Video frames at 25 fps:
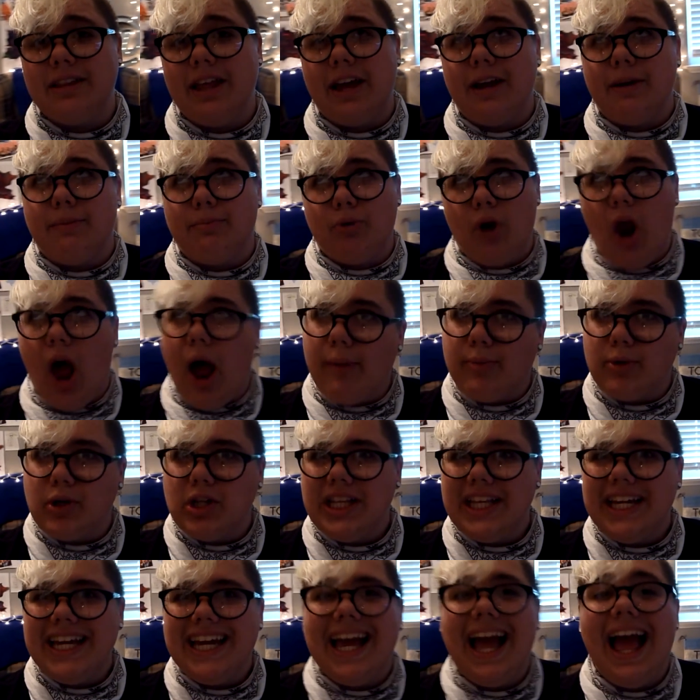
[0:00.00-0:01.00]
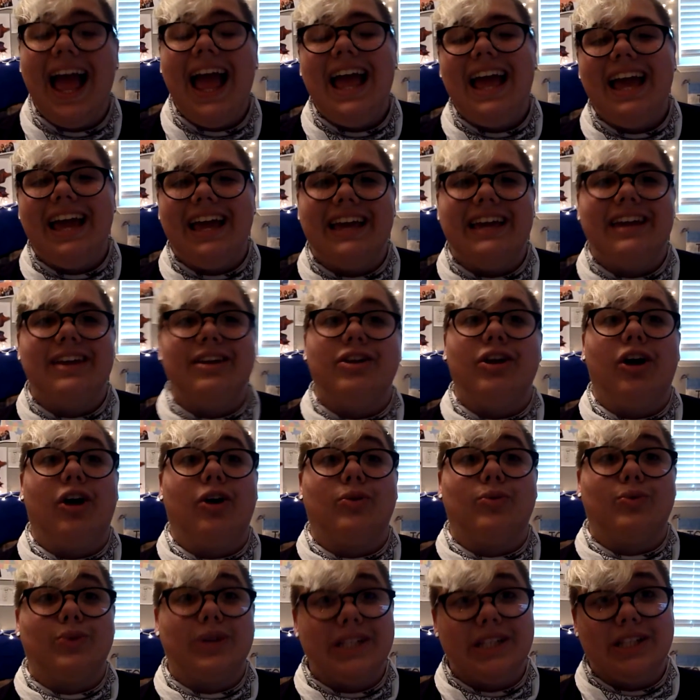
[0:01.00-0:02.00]
like properly in a
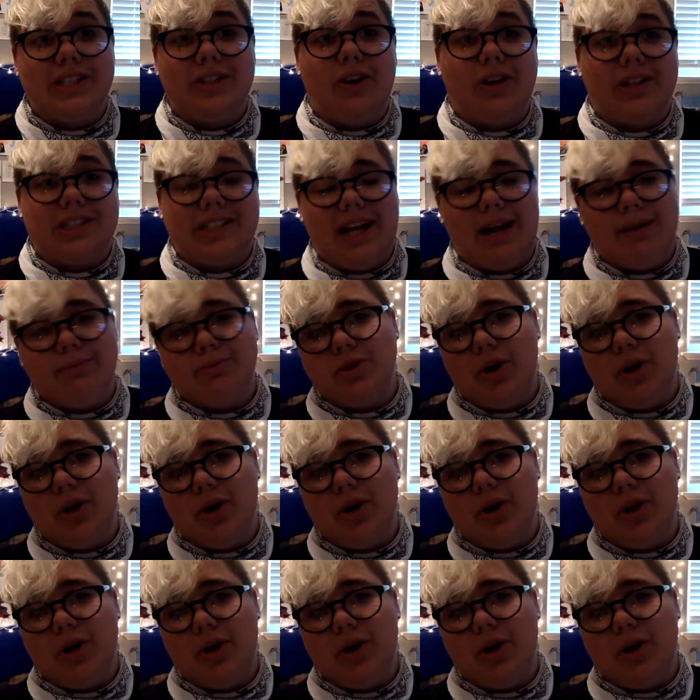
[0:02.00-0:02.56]
really long time.